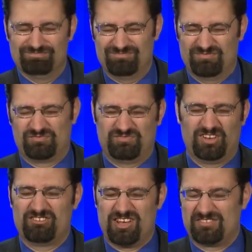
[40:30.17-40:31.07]

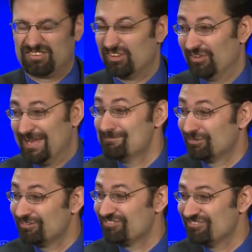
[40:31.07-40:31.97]
philosophically lame
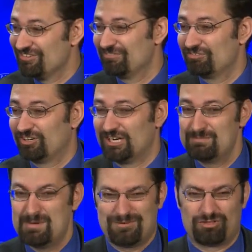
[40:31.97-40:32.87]
versions of this
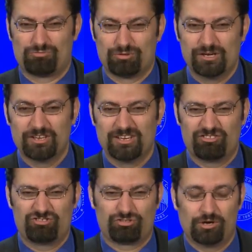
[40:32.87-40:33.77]
argument, but the really
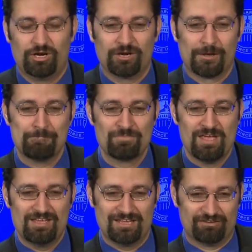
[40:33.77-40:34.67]
strong,
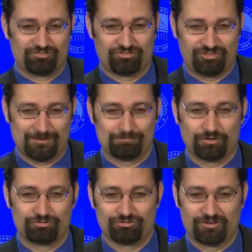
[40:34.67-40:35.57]
interesting
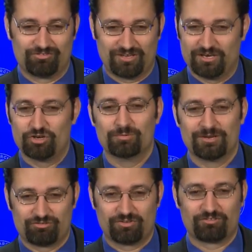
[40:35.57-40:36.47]
pro-choice kind of
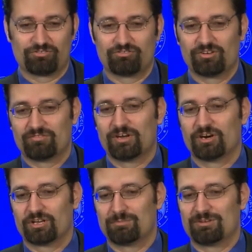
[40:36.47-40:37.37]
nuanced versions of that argument.